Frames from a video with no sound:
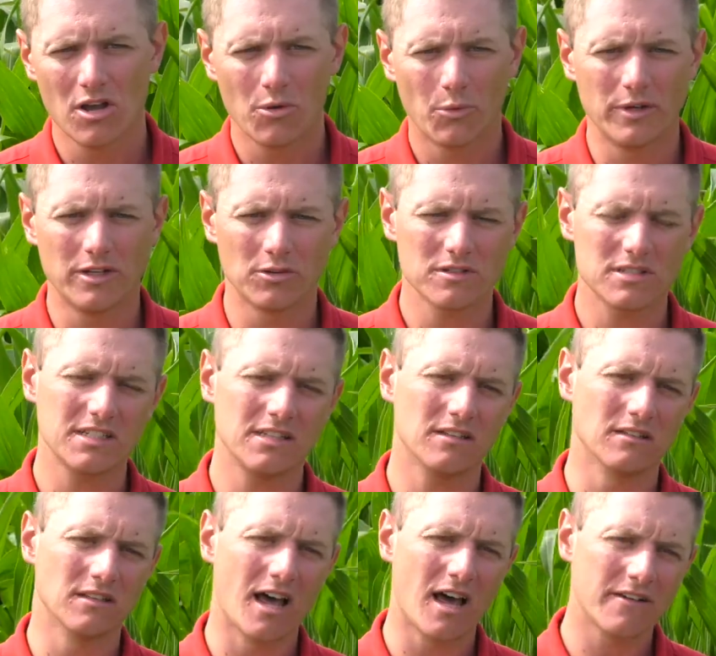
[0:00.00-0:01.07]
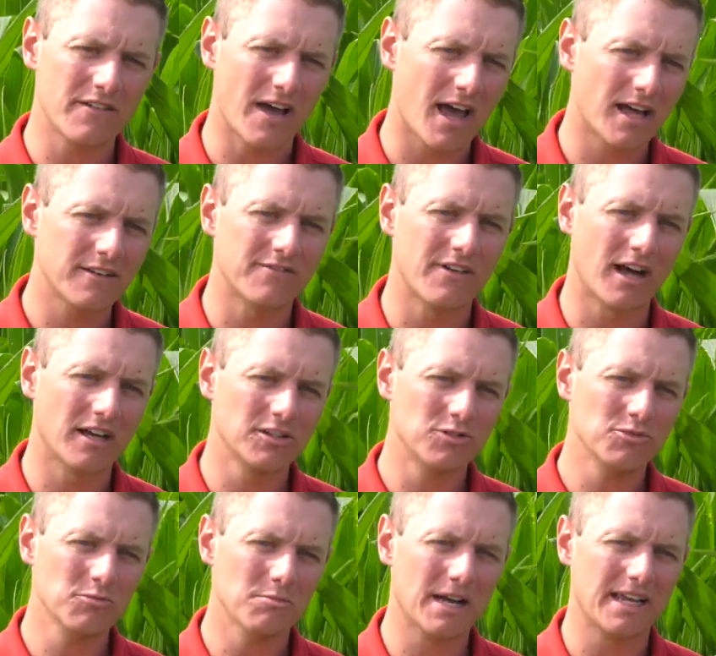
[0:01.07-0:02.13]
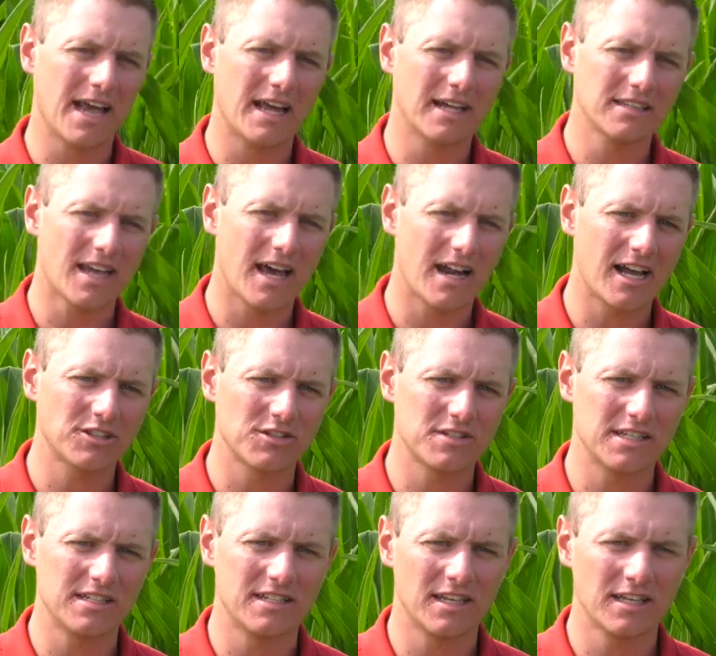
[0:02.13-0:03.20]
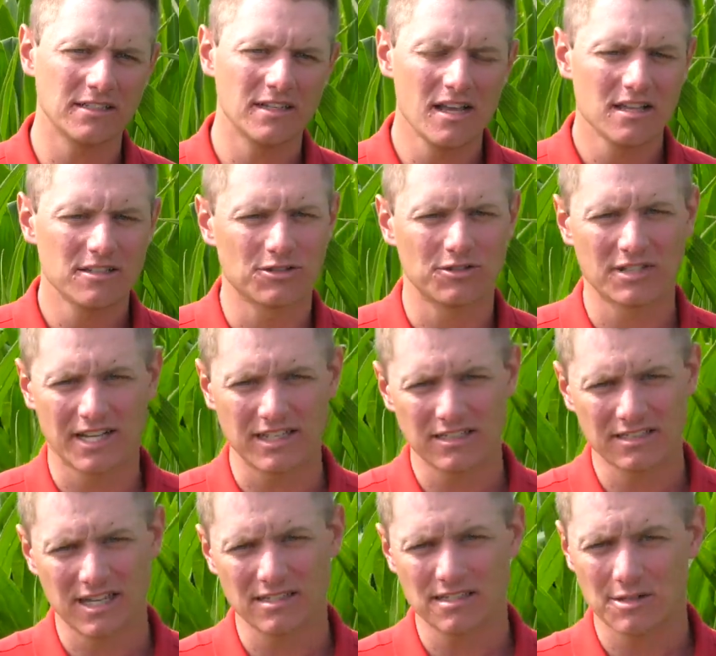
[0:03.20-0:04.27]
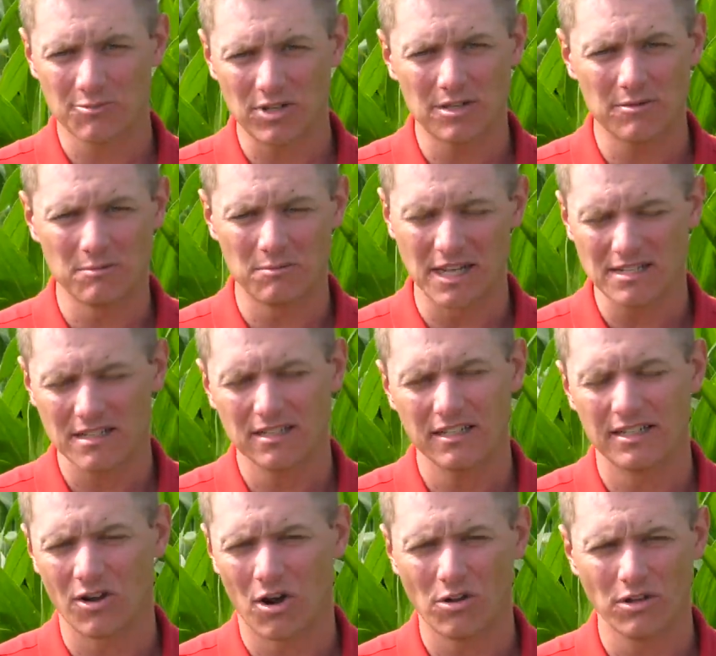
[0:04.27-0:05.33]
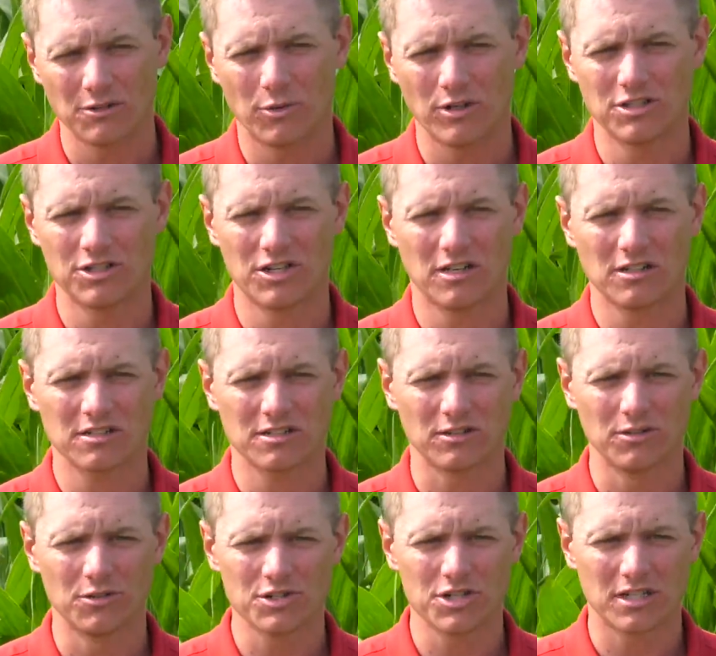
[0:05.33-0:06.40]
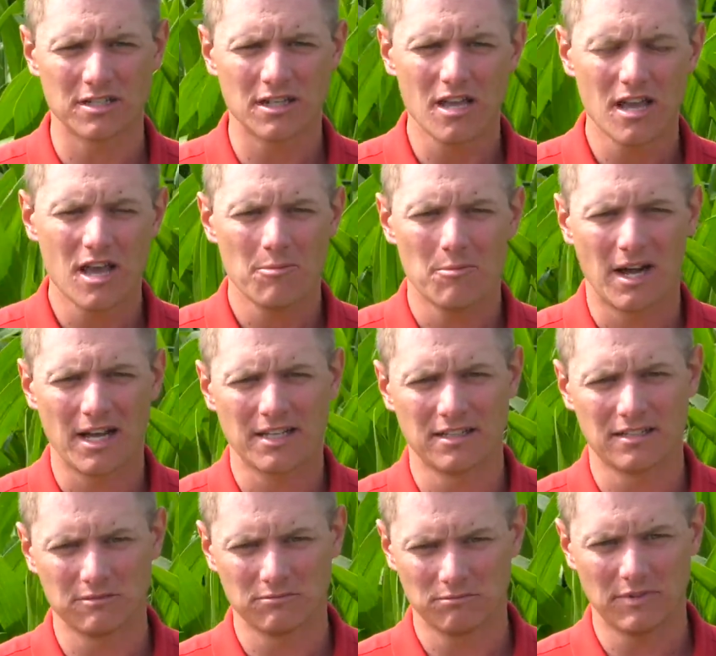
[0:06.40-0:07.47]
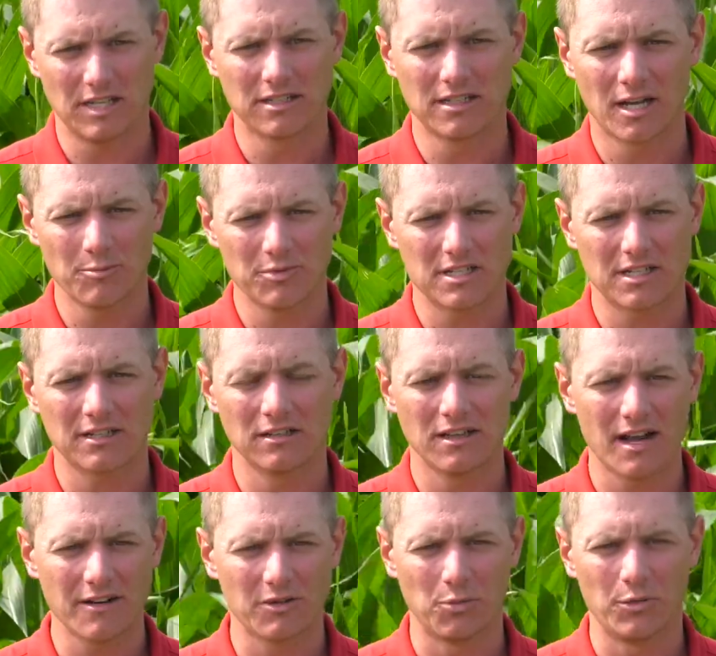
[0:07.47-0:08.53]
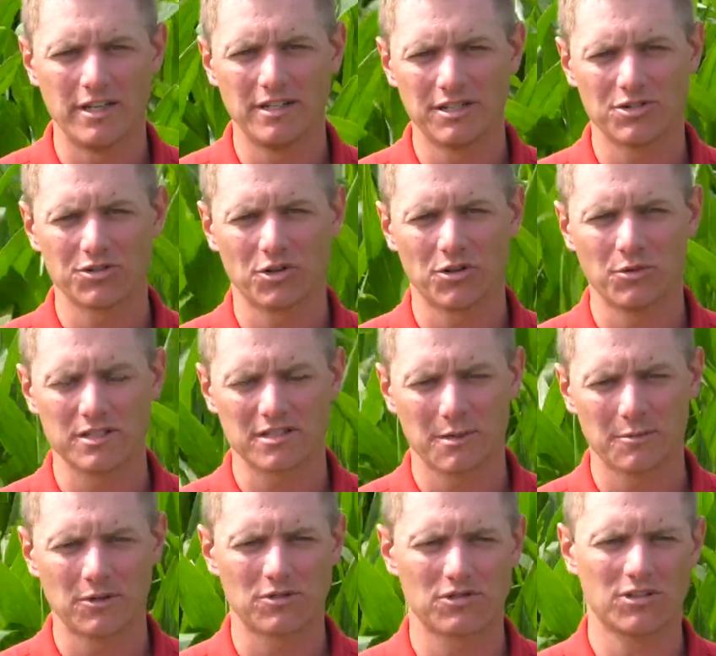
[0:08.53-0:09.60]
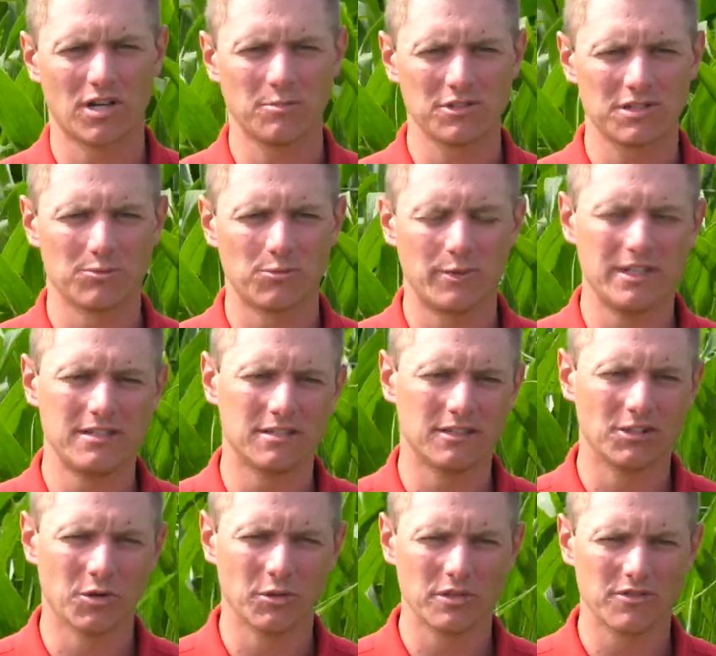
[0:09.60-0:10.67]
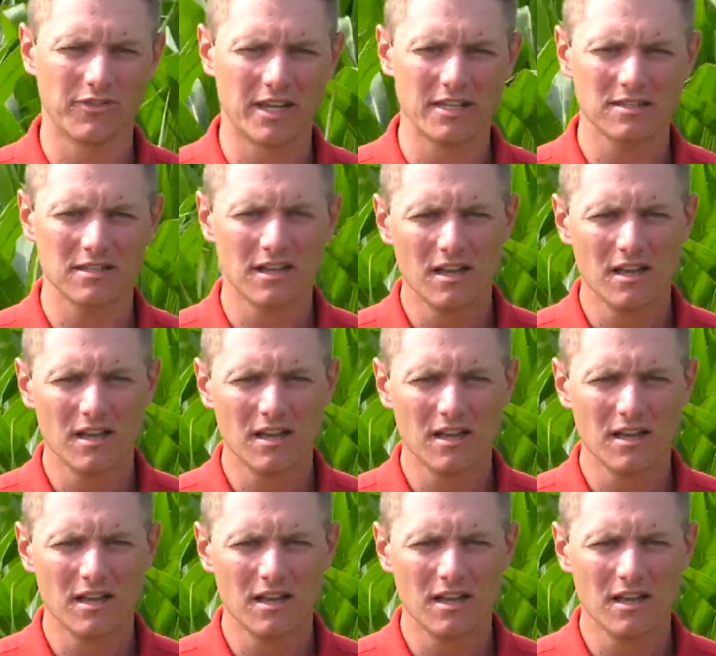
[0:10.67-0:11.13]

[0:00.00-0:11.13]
we don't see a lot of added value by adding that atrazine in. Surtain tends to be basically an all-in-one jug solution by encompassing a lot of the weed control with some of those troublesome weeds that growers face.